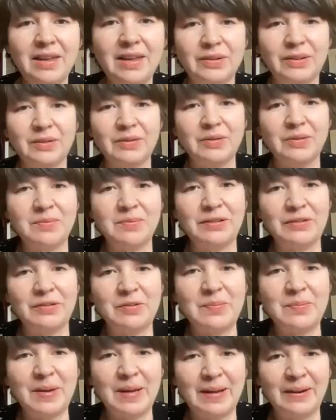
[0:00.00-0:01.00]
you so much
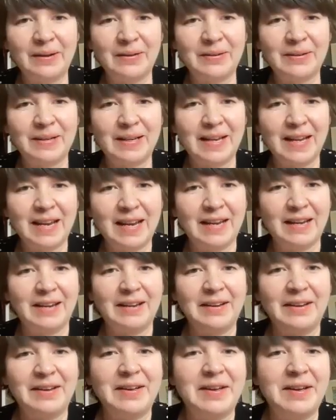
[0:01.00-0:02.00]
for being here today.
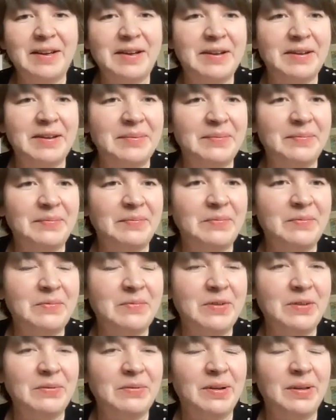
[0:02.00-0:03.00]

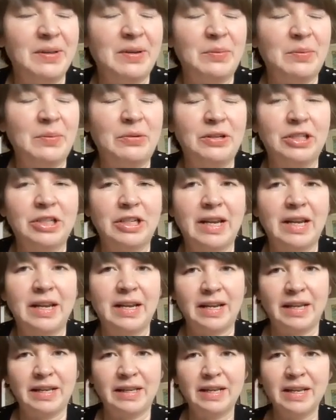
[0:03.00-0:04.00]
We really appreciate
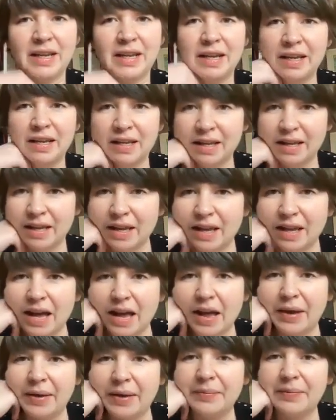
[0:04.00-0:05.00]
it.
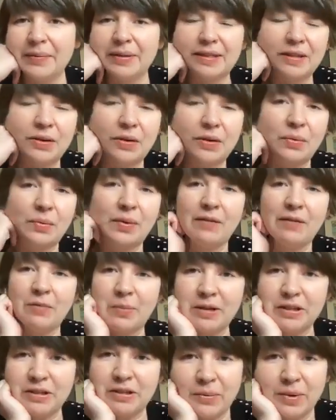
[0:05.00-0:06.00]
So we have a
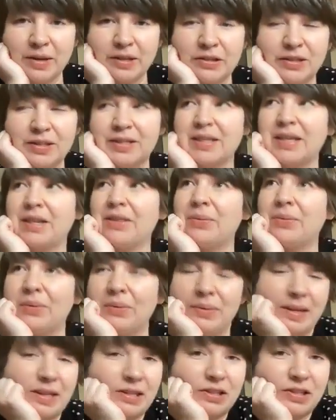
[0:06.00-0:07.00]
bunch of questions to get through.
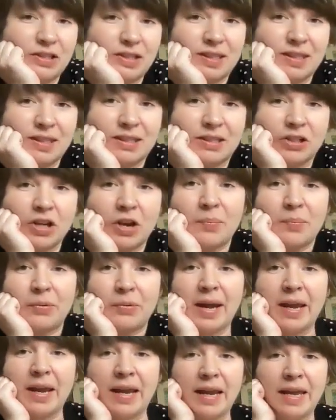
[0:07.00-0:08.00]
Let's just jump
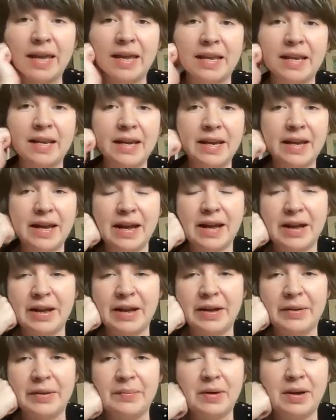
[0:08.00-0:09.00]
right in.
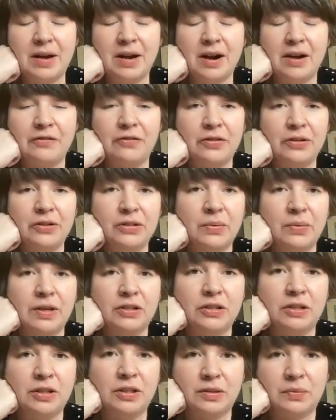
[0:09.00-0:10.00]
Our first
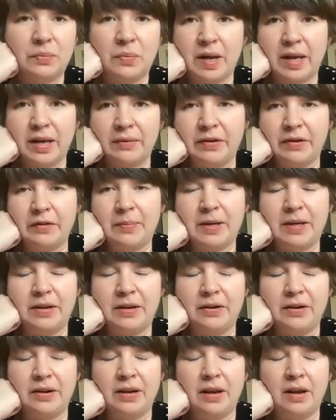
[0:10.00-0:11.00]
question is one we've been
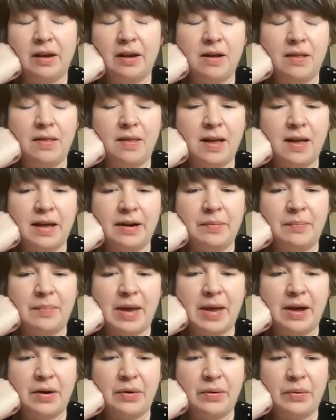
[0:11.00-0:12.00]
hearing a lot
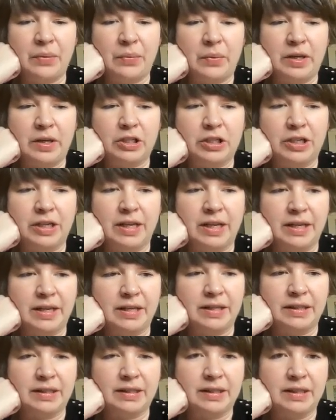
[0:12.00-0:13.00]
about, which
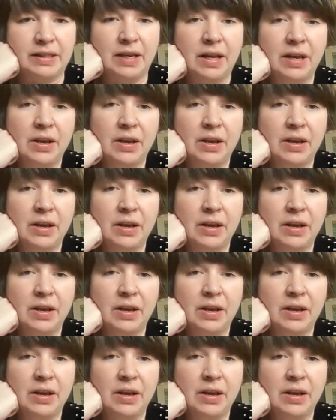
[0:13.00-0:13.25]
is,